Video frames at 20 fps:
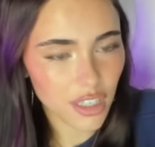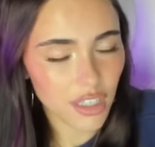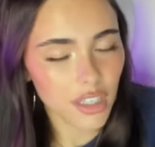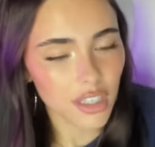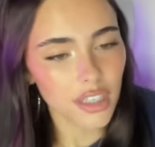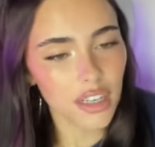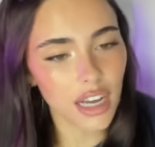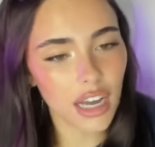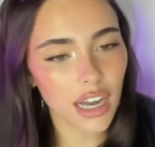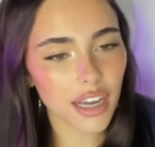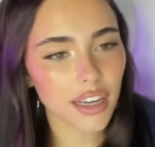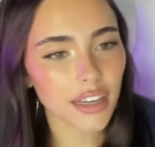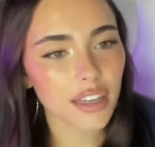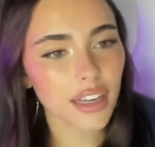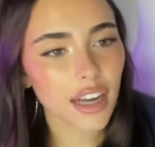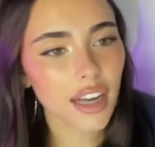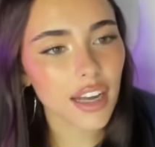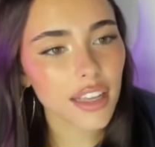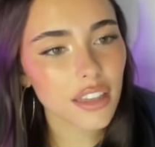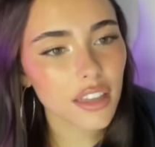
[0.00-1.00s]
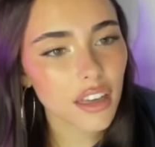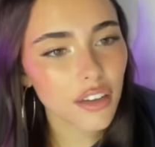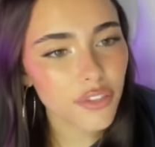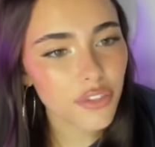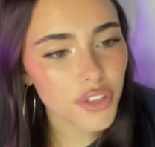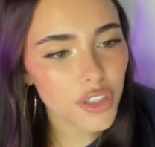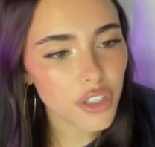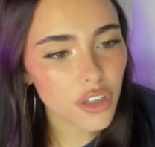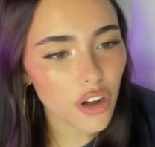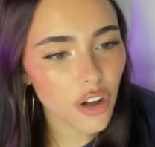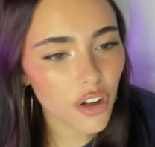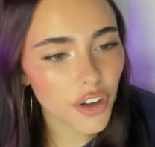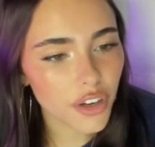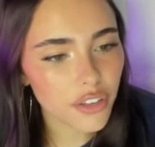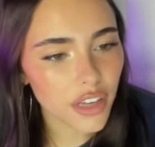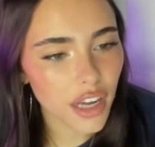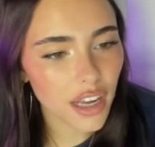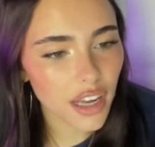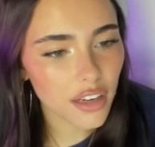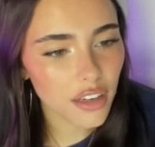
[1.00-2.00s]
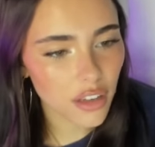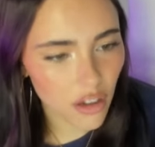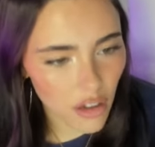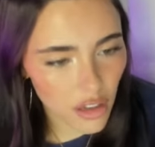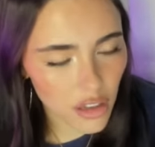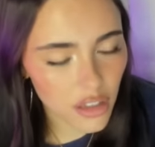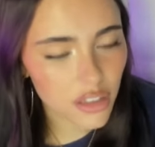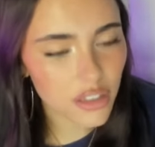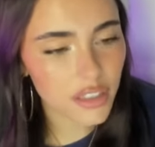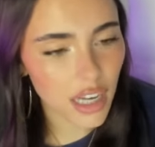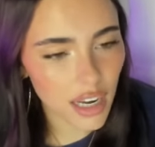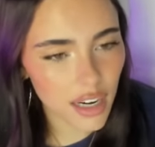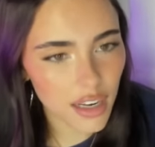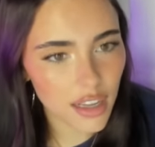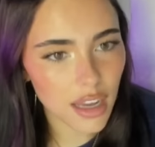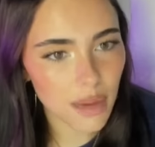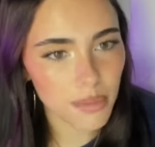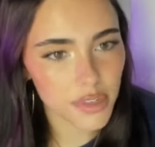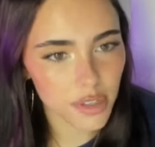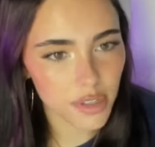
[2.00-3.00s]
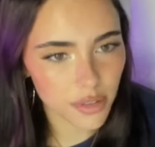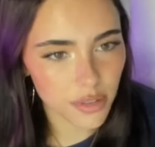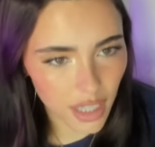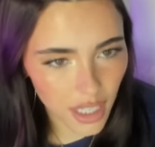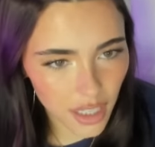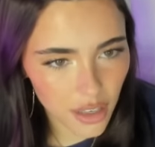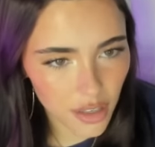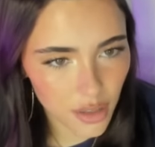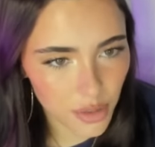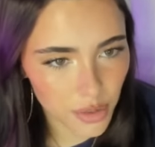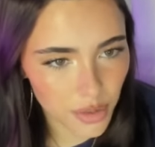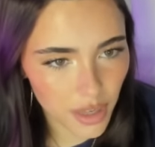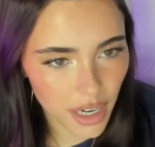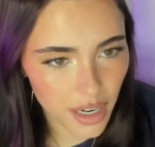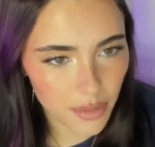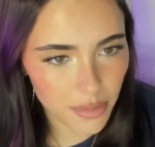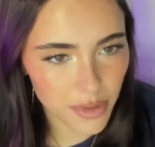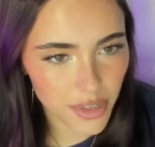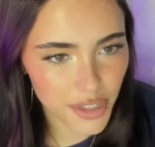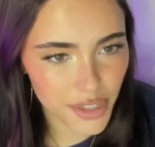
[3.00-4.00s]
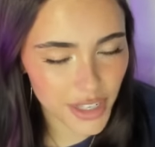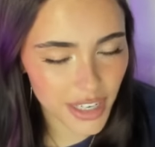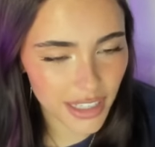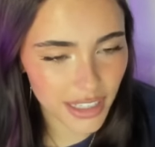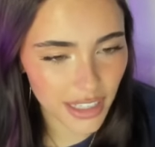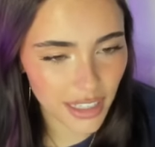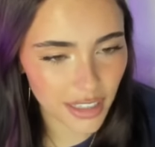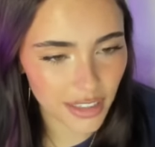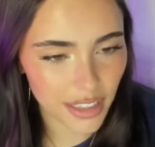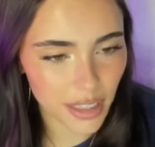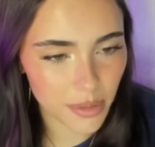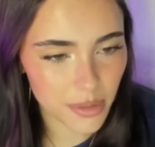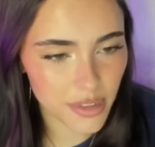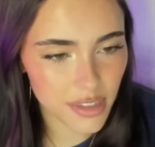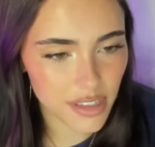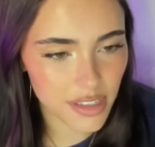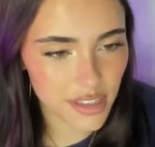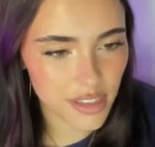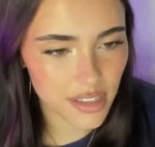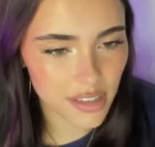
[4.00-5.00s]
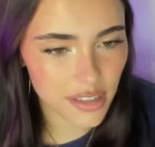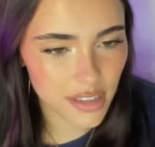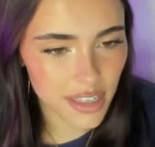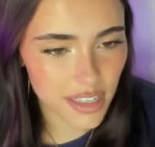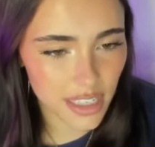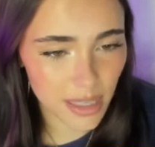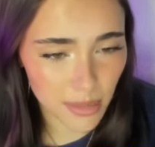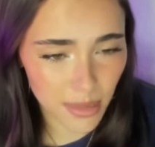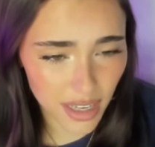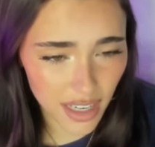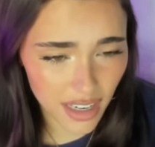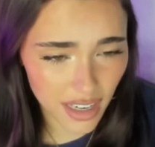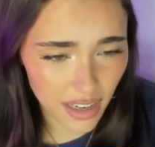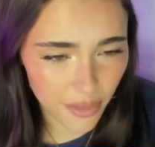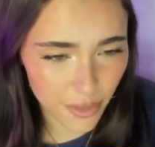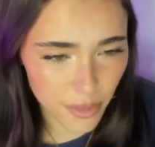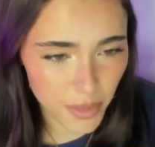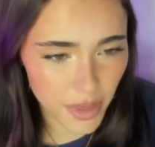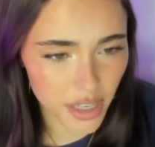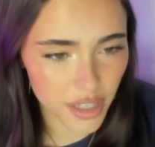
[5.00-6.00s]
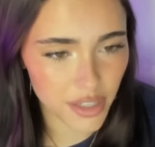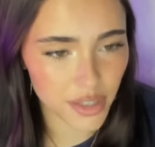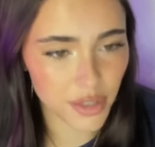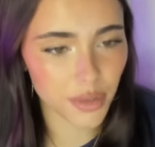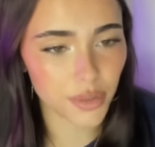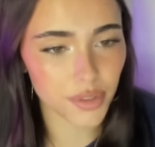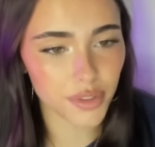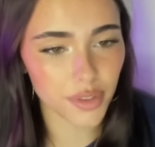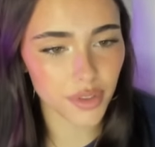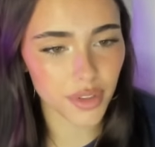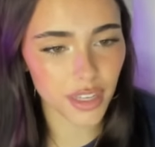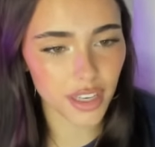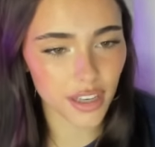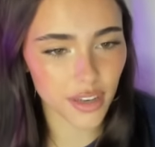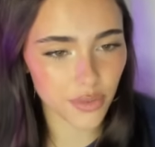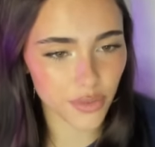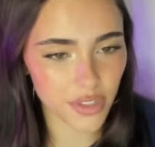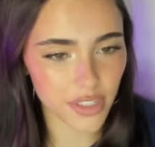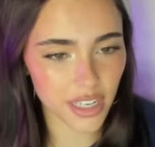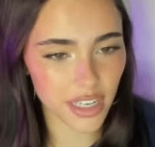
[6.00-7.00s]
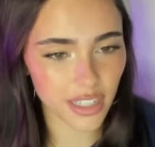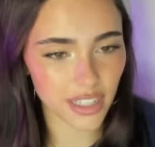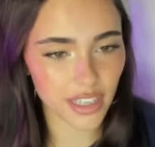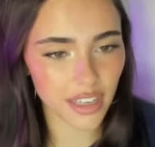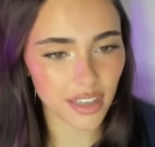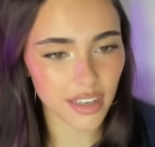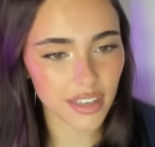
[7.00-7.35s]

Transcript: height. I loved your call your dad call her daddy episode. Thank you. I appreciate that. That was intimidating for me to do. So thank you for saying that.